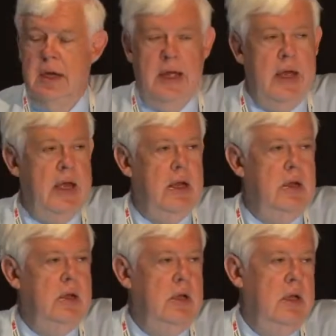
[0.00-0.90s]

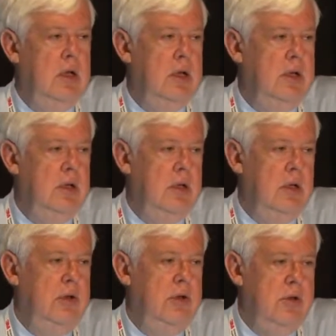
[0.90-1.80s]
And uh, uh
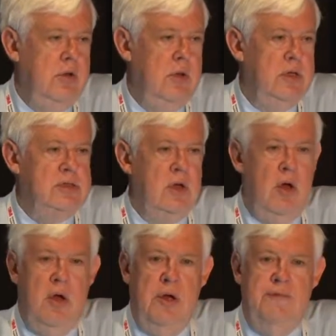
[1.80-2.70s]
under U.S.
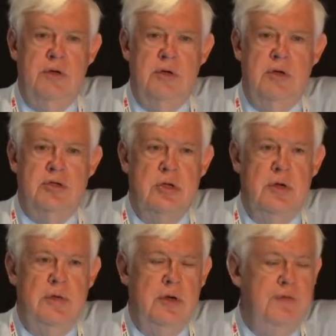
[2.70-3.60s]
law, if you can
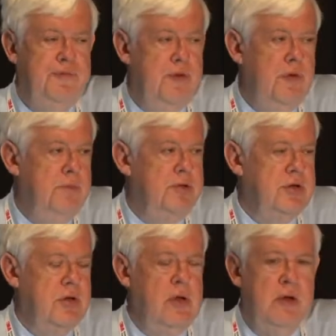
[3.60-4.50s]
show that a food,
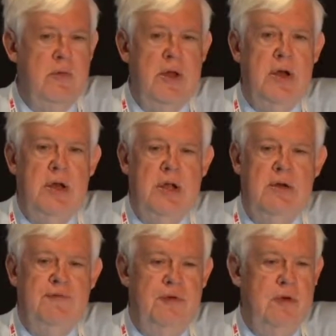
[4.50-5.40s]
particularly a ready to
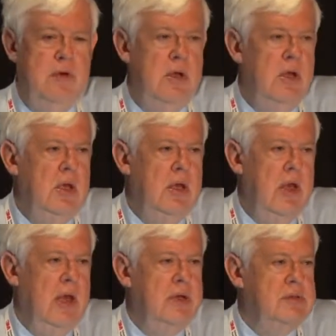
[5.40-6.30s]
eat food,
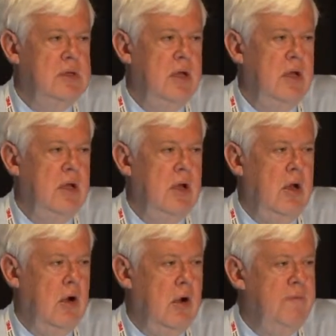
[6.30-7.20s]
has uh, a
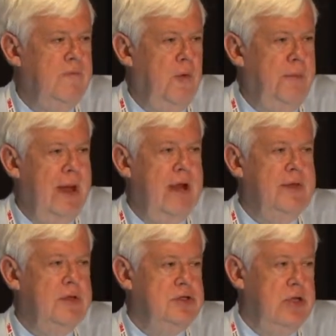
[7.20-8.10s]
harmful
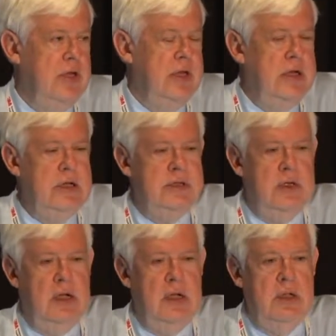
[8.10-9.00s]
pathogen in it
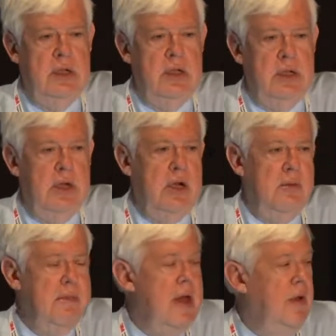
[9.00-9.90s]
uh, in an
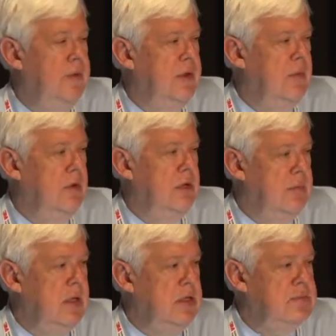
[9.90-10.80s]
amount that would
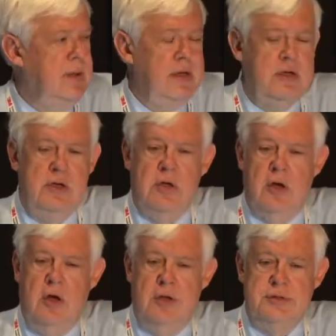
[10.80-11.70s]
be expected to
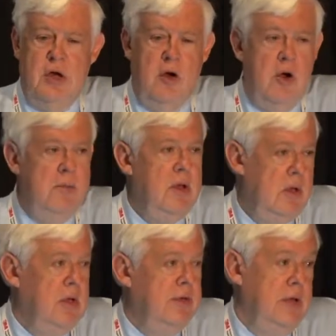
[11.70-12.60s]
cause harm,
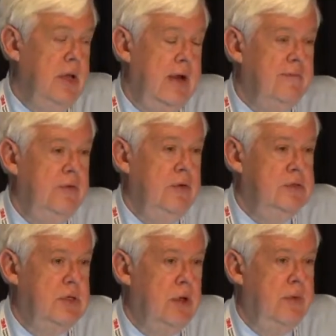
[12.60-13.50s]
then that
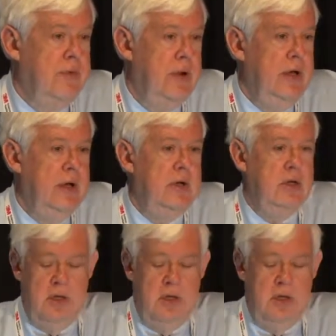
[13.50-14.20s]
food's adulterated